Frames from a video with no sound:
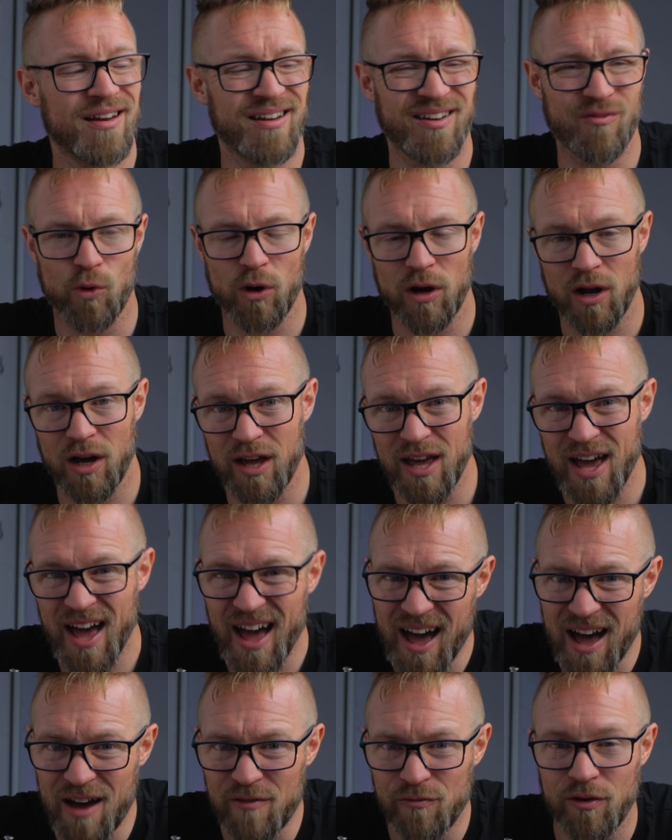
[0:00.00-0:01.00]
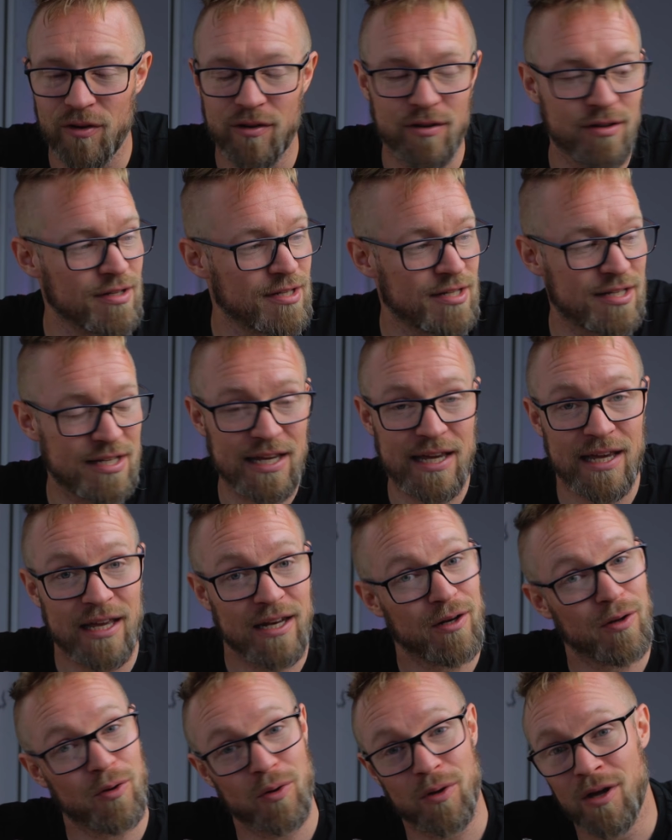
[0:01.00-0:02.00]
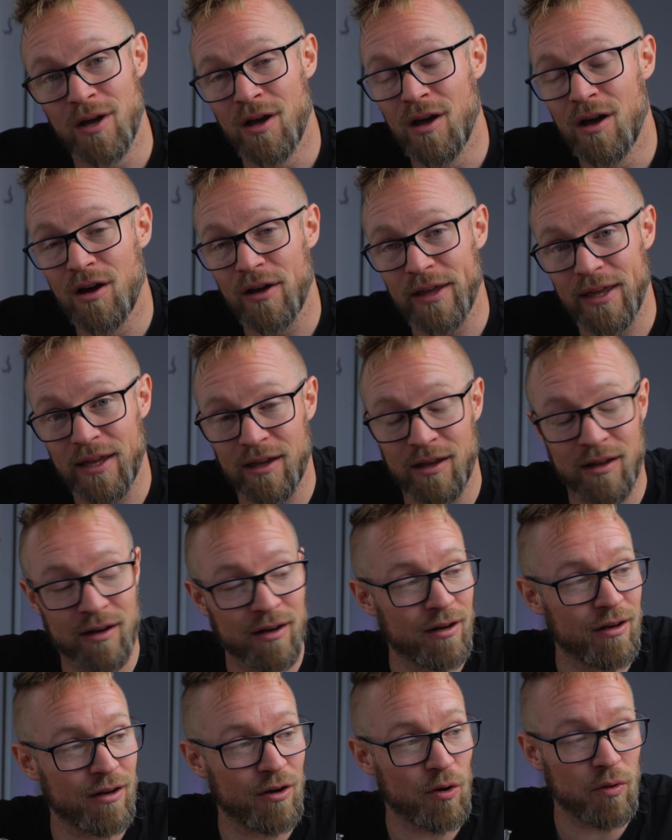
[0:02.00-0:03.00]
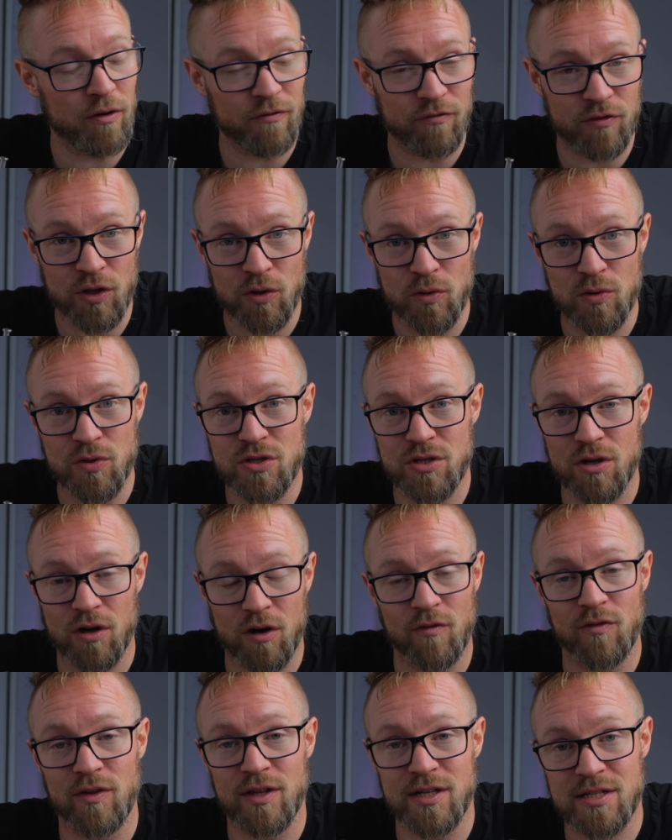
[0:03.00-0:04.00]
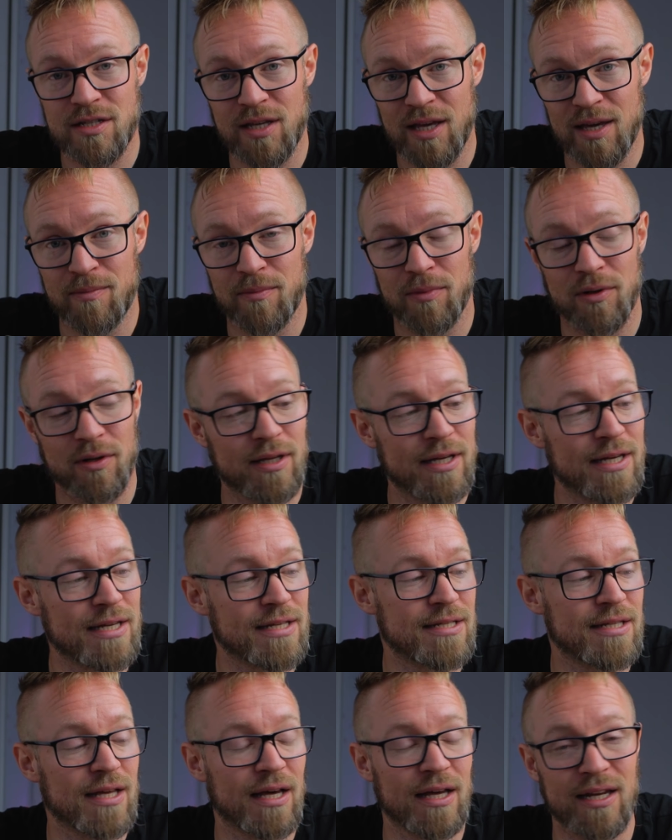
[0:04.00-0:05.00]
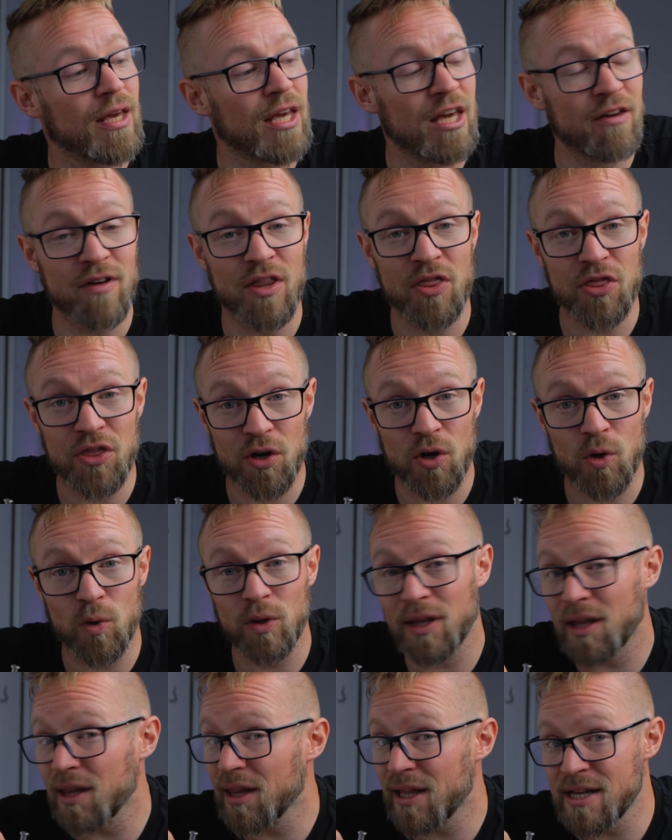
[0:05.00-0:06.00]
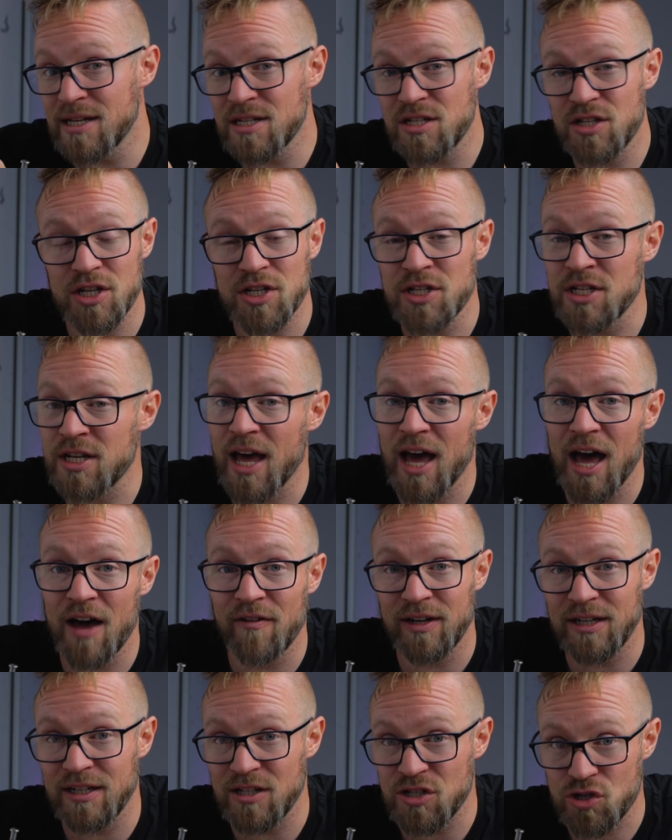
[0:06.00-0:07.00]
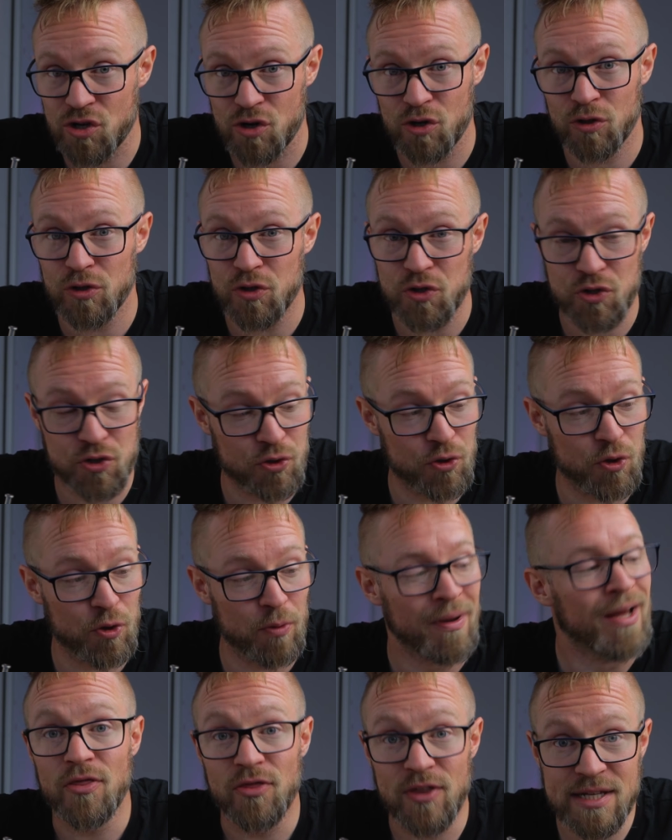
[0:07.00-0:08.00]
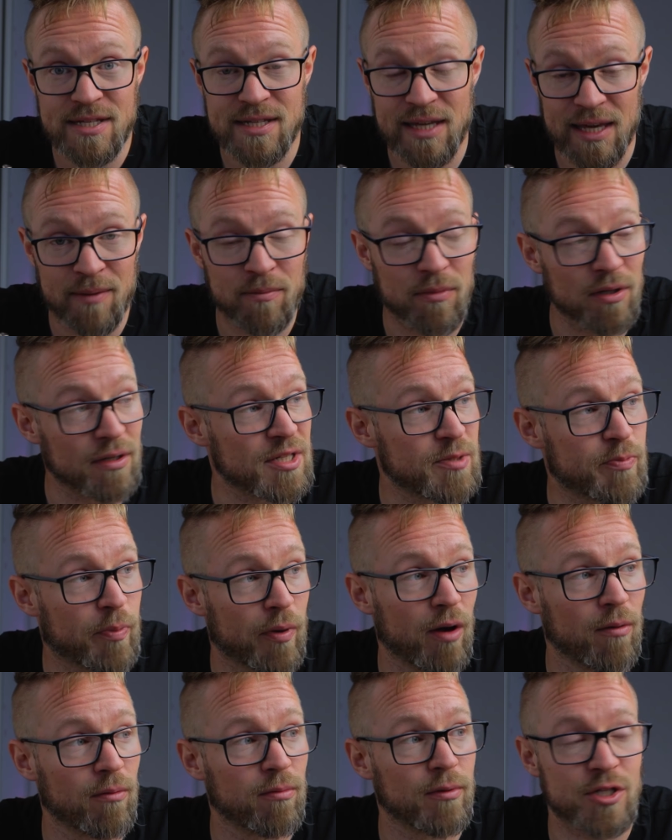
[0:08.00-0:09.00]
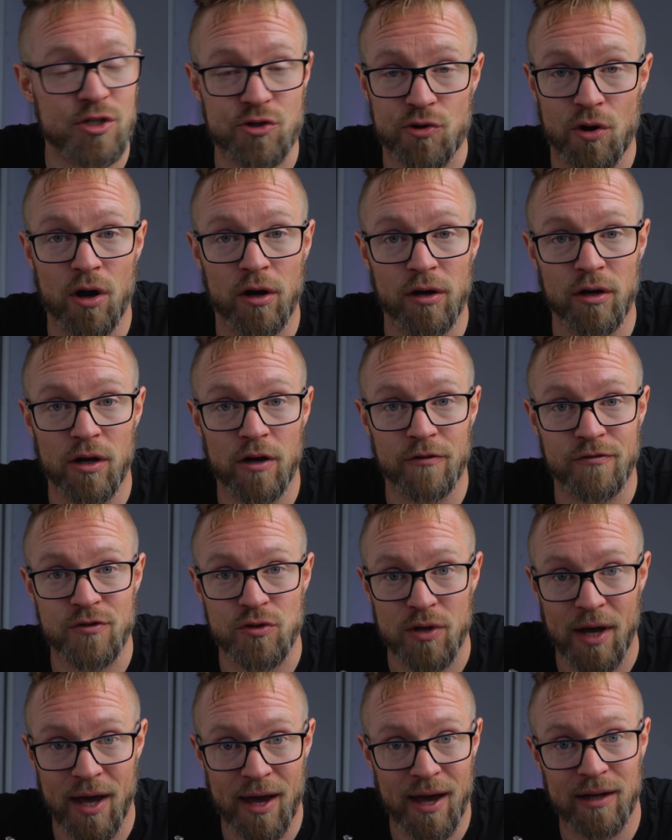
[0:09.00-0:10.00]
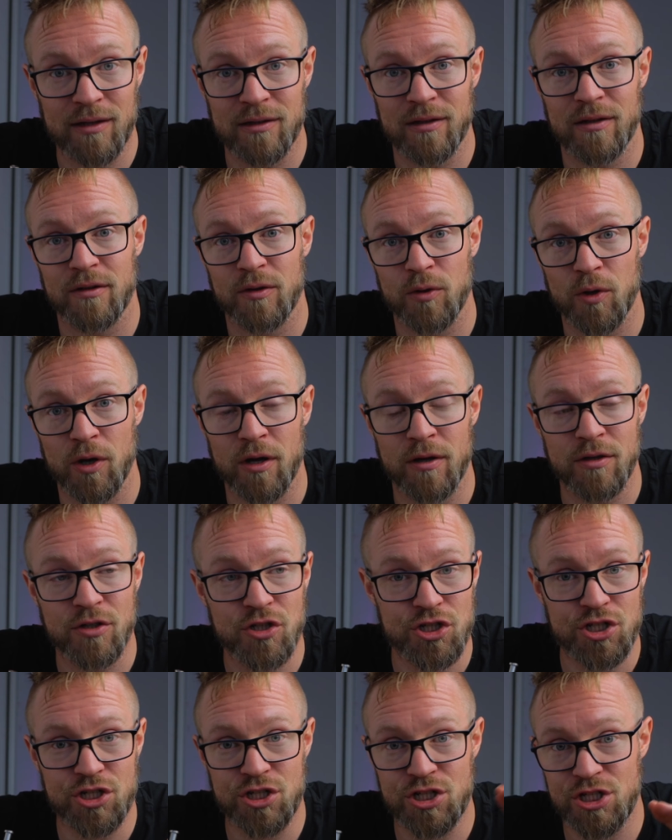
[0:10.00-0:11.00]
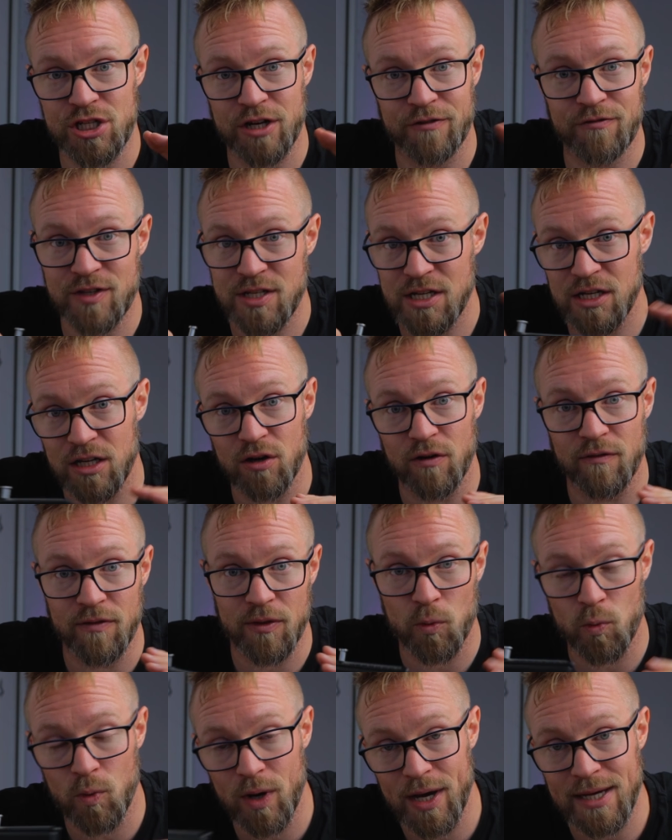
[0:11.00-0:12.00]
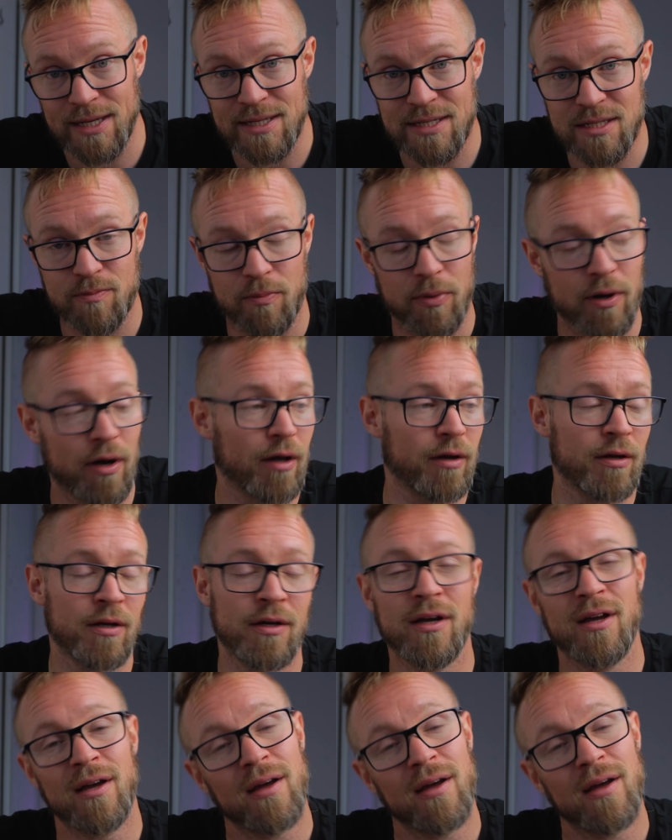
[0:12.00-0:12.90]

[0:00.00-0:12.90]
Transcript: what I have seen in reviews of this gimbal is that even though the lens doesn't have an internal zoom, this gimbal is probably strong enough to handle the shifting of the weight. But